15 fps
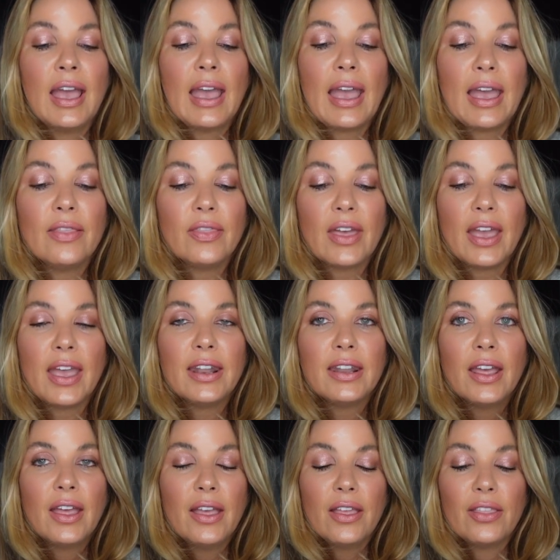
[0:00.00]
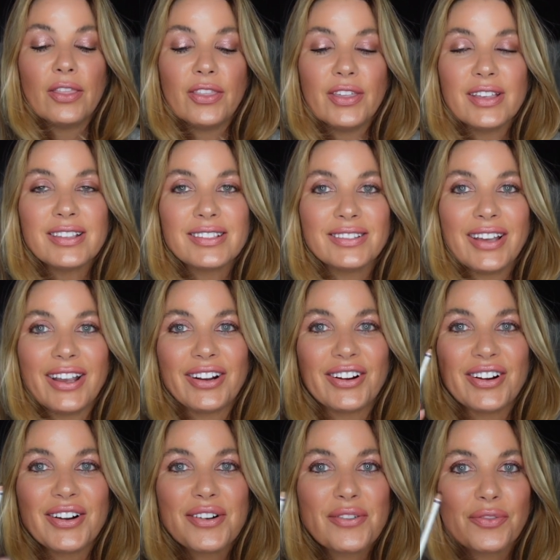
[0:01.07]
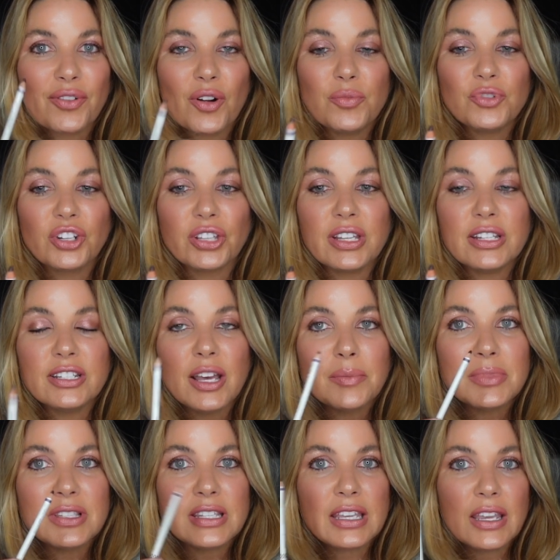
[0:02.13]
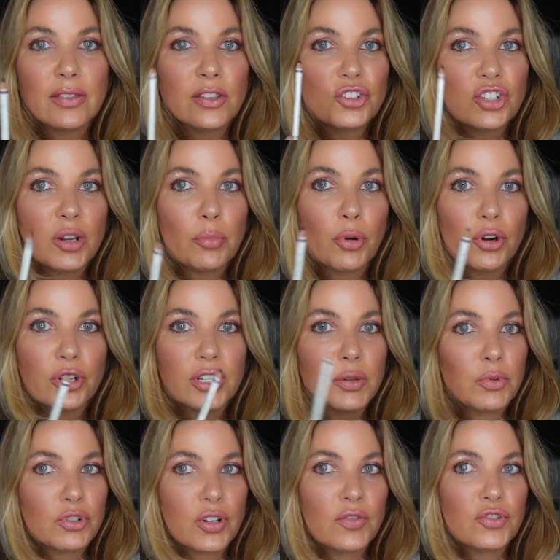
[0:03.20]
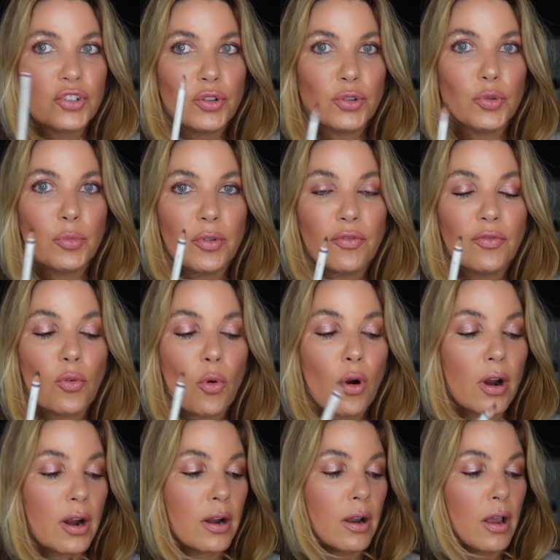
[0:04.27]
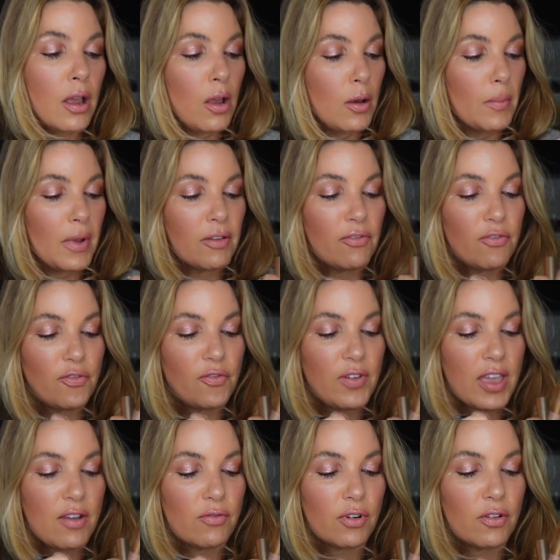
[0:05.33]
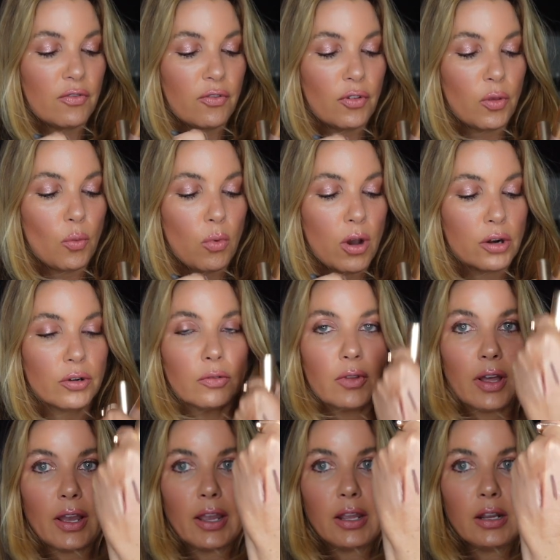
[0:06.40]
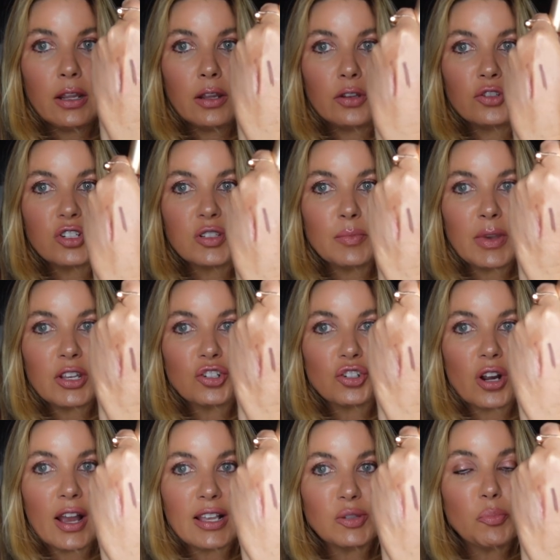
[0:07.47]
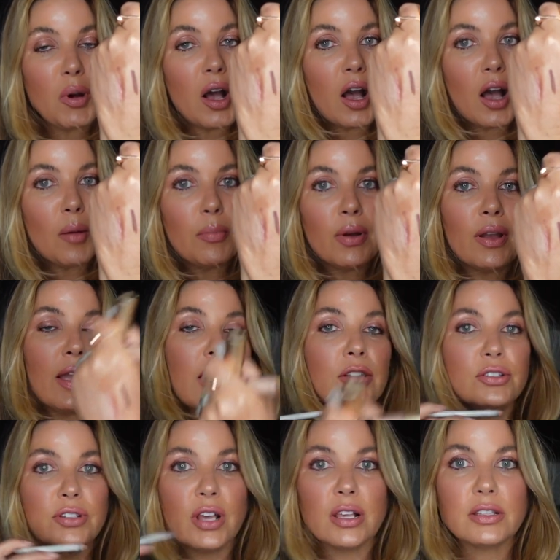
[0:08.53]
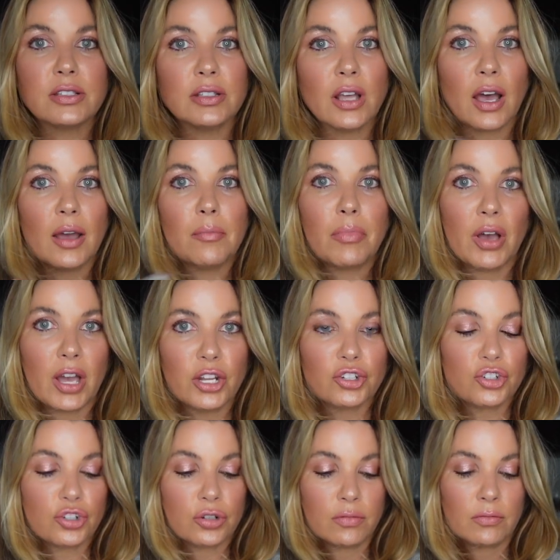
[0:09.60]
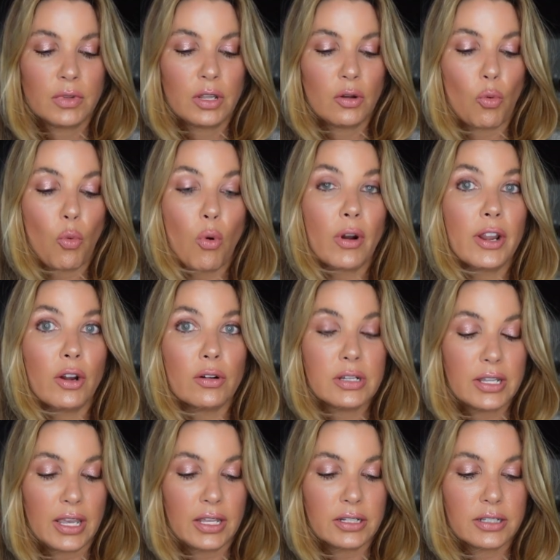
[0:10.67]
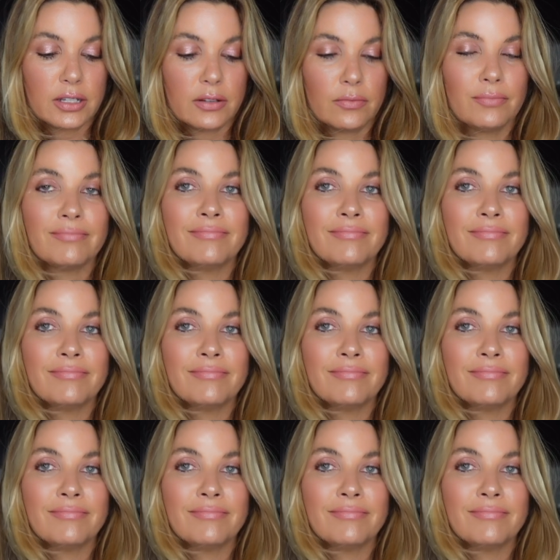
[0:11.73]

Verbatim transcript: And then this liner from Jillian Dempsey in the shade Burgundy, which I've shown you before my favorite for the waterline. Just makes your eyes pop and does not budge or Irritate.